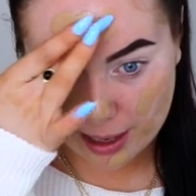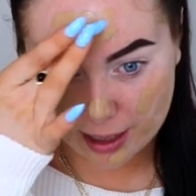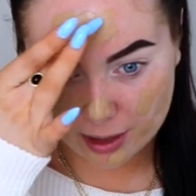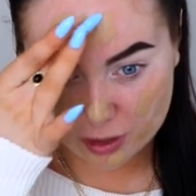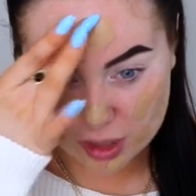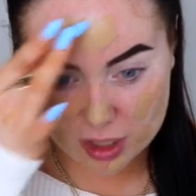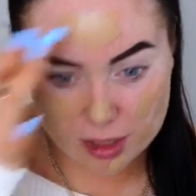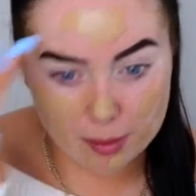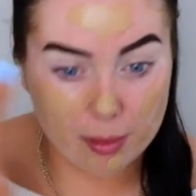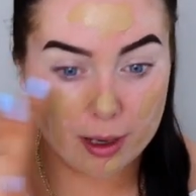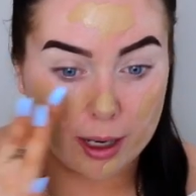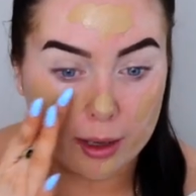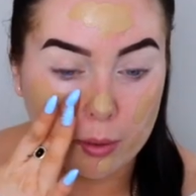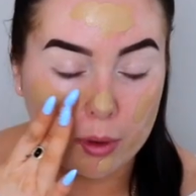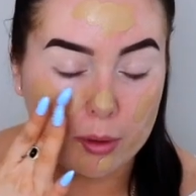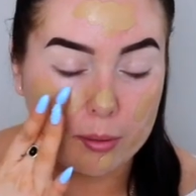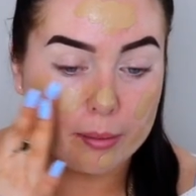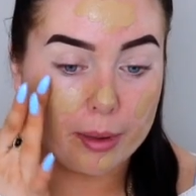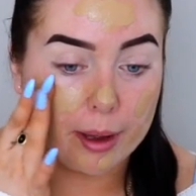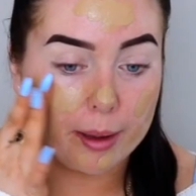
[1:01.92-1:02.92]
I'll just apply
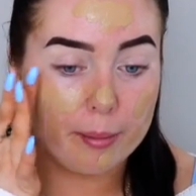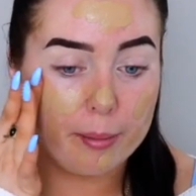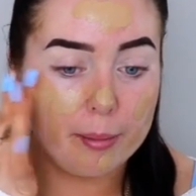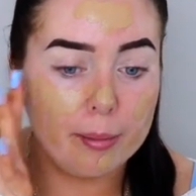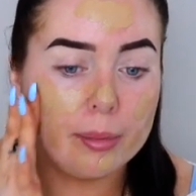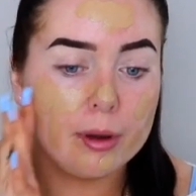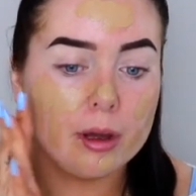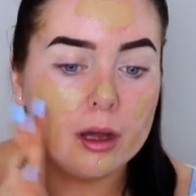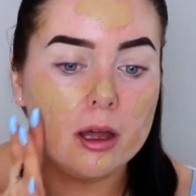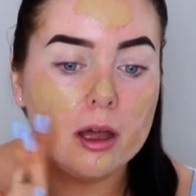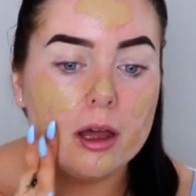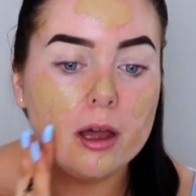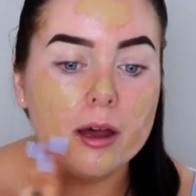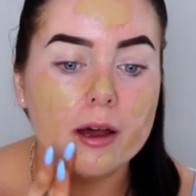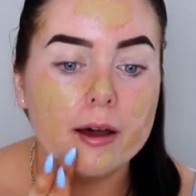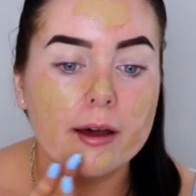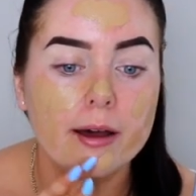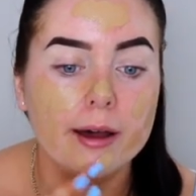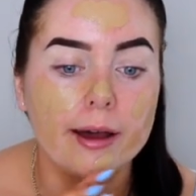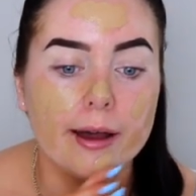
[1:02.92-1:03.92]
1 pump.
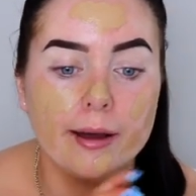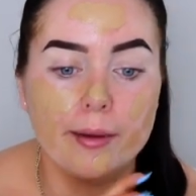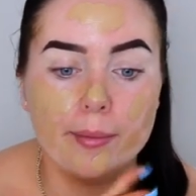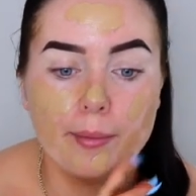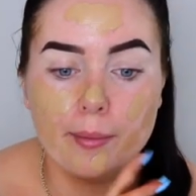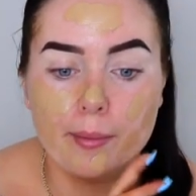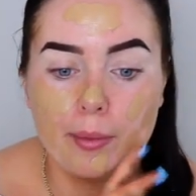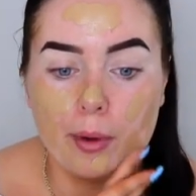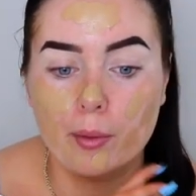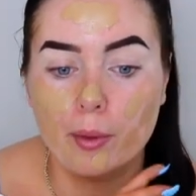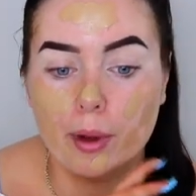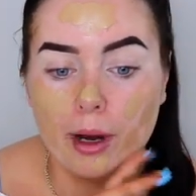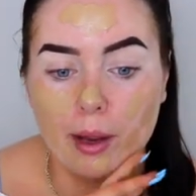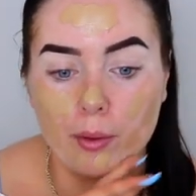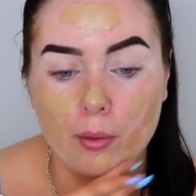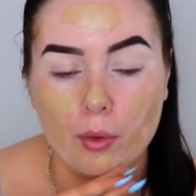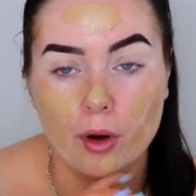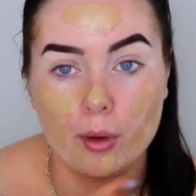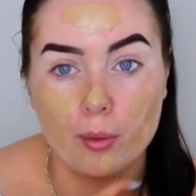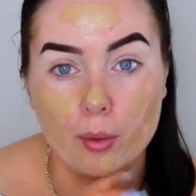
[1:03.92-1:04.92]
But when I
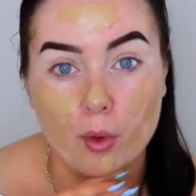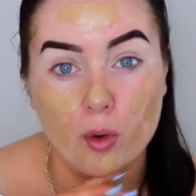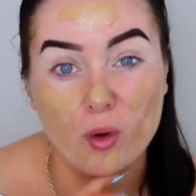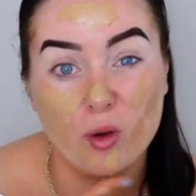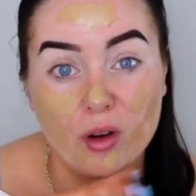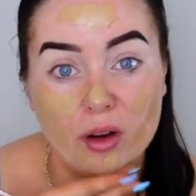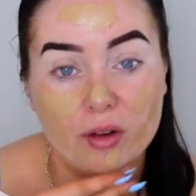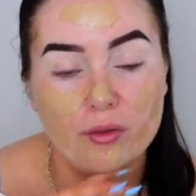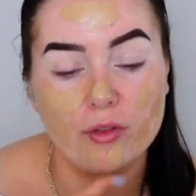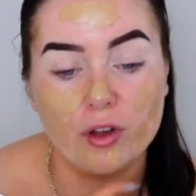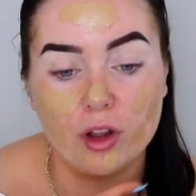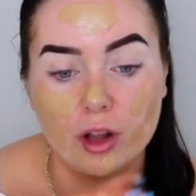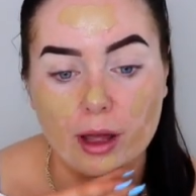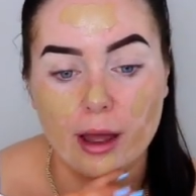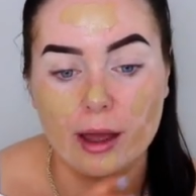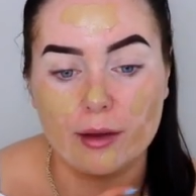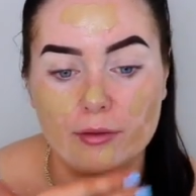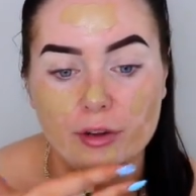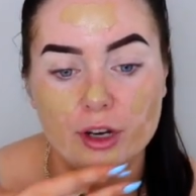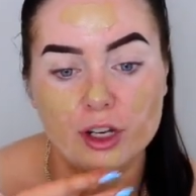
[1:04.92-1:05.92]
want a more full
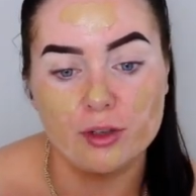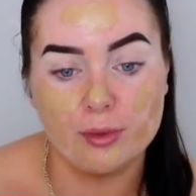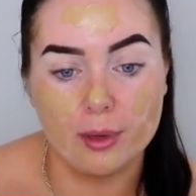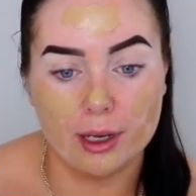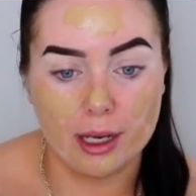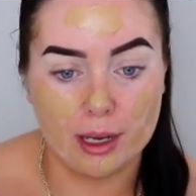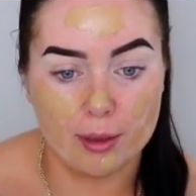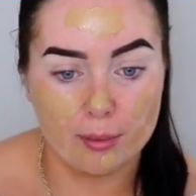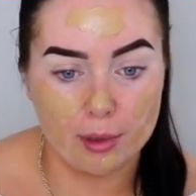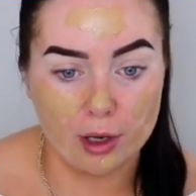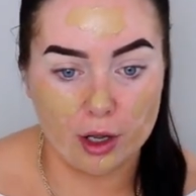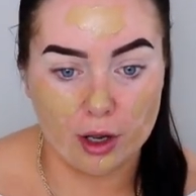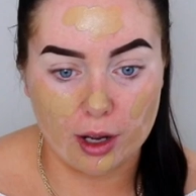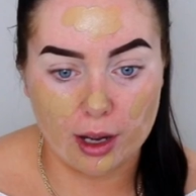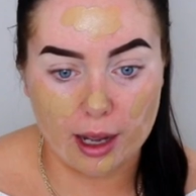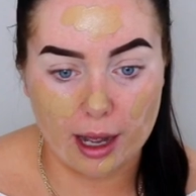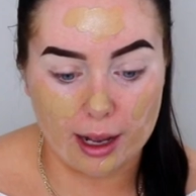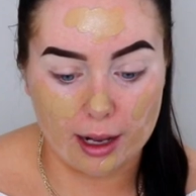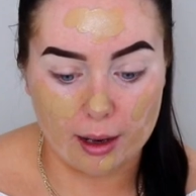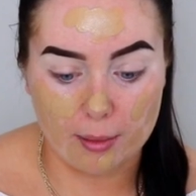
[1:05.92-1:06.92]
coverage makeup
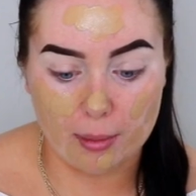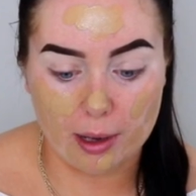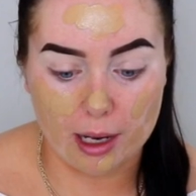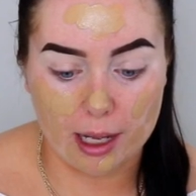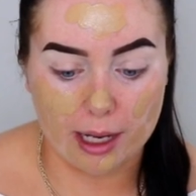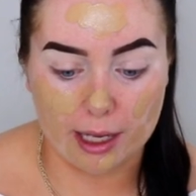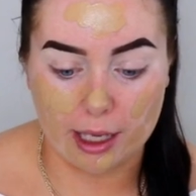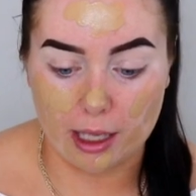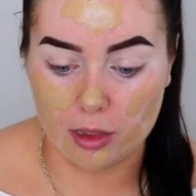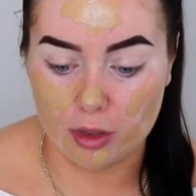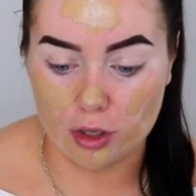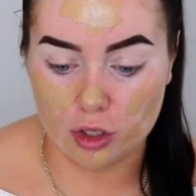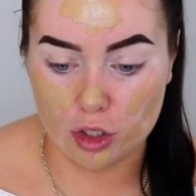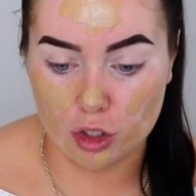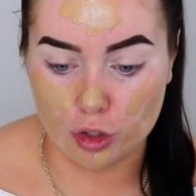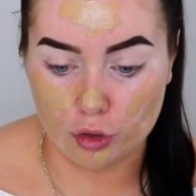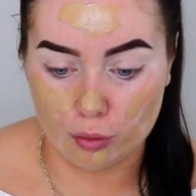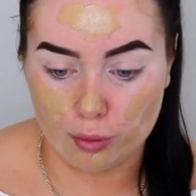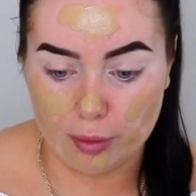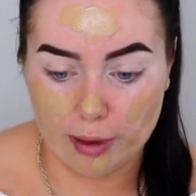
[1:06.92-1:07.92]
look, I'll apply the
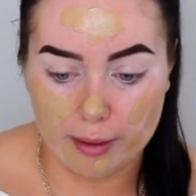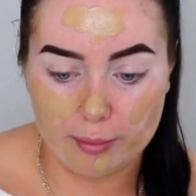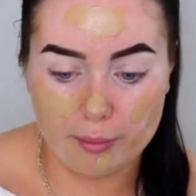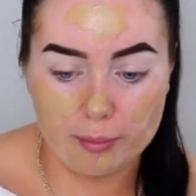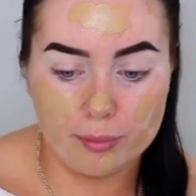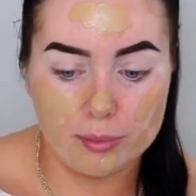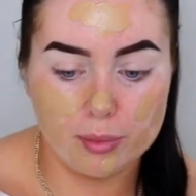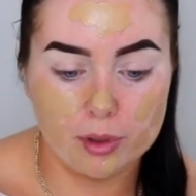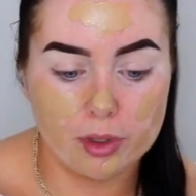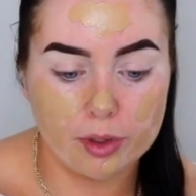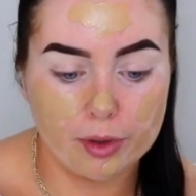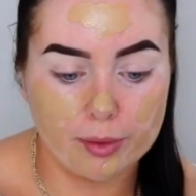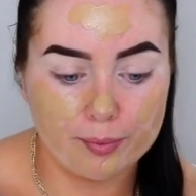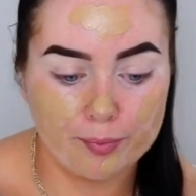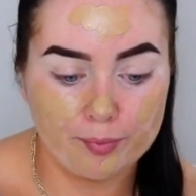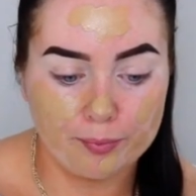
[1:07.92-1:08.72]
2 pumps.